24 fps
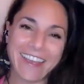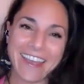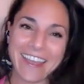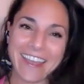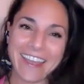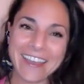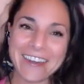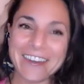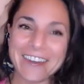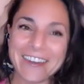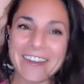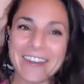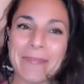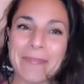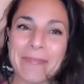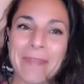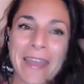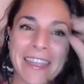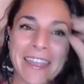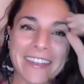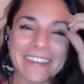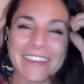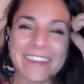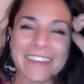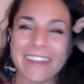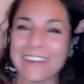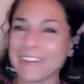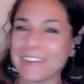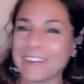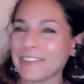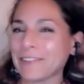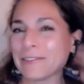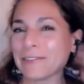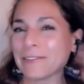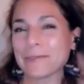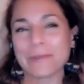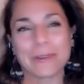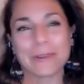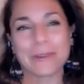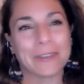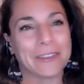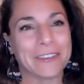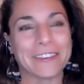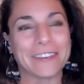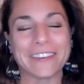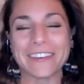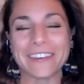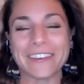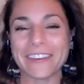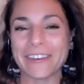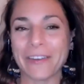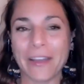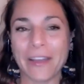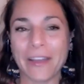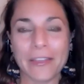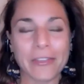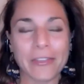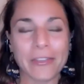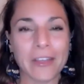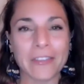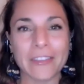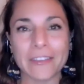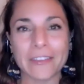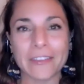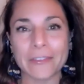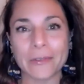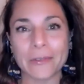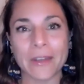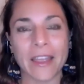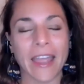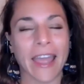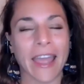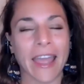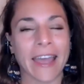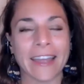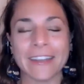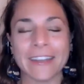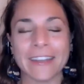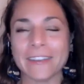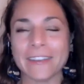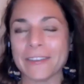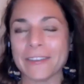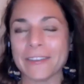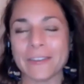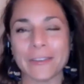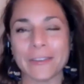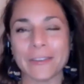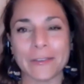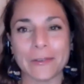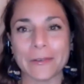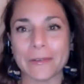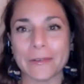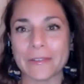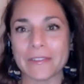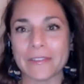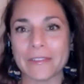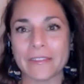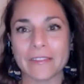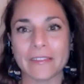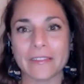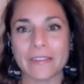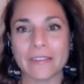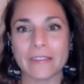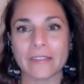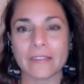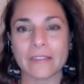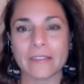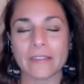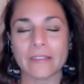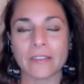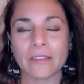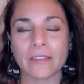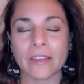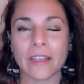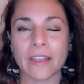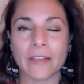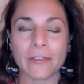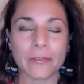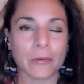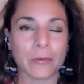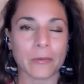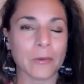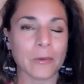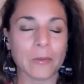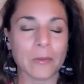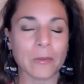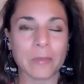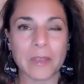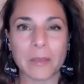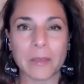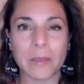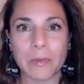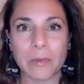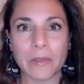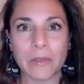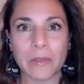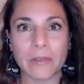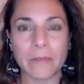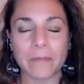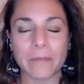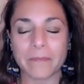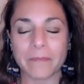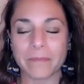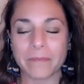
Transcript: And my intentions were good. You know, I thought that's what I had to do to get through to people.